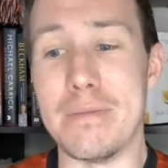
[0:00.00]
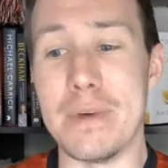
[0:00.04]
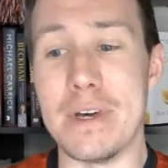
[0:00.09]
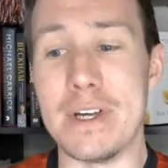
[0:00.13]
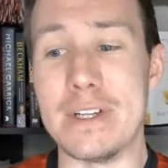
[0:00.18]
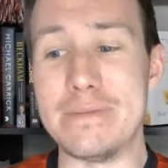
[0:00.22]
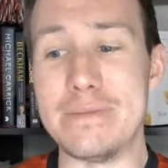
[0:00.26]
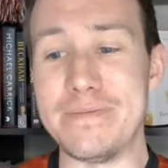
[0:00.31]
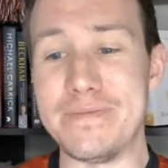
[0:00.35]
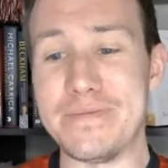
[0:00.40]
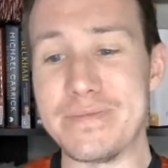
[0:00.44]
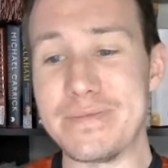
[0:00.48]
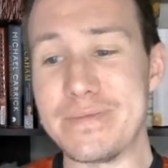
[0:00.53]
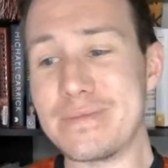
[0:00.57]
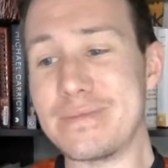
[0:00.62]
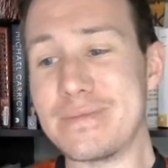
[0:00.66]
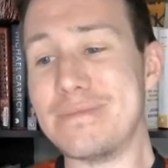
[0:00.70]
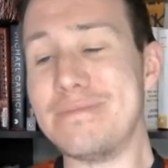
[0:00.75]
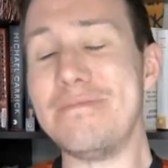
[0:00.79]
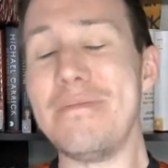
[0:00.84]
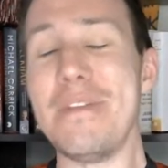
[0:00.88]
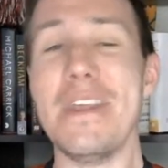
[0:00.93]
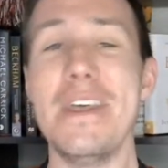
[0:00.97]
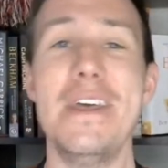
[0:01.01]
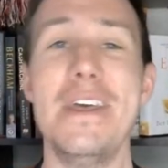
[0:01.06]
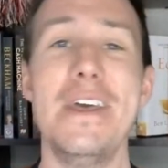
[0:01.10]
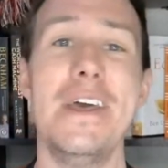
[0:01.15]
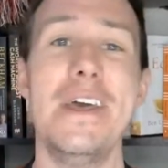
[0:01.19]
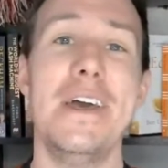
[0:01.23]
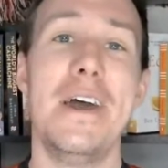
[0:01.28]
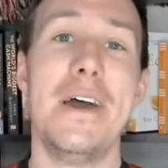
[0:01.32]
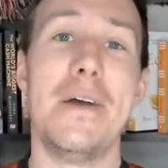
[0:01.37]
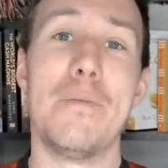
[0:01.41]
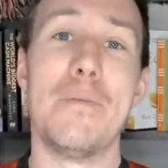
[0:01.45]
But
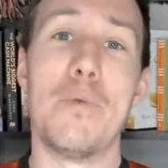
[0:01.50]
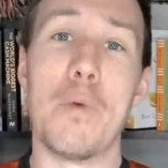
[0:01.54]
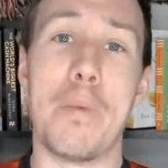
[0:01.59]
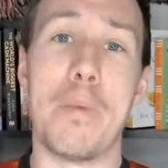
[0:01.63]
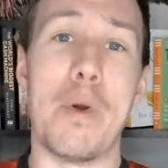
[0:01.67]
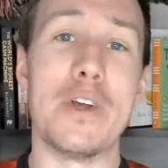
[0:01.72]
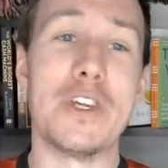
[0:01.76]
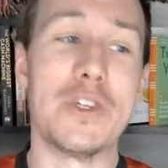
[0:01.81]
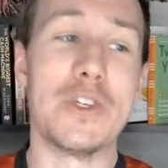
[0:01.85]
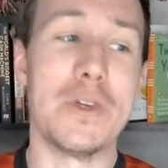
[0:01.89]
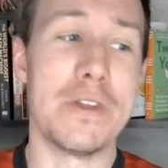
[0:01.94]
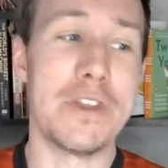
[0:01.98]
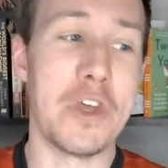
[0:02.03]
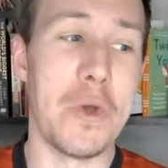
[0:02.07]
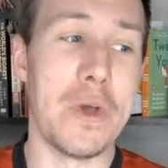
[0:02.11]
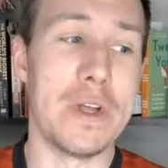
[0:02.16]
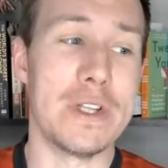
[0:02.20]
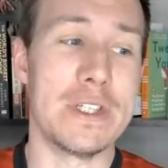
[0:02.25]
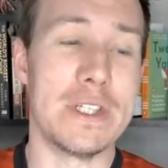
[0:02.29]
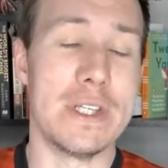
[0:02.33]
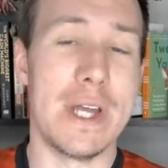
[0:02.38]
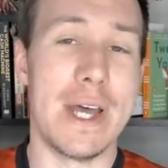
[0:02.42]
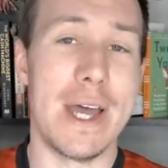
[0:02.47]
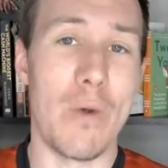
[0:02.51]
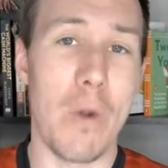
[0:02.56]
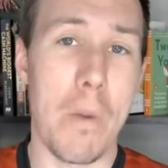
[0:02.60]
we're pushing through it tonight.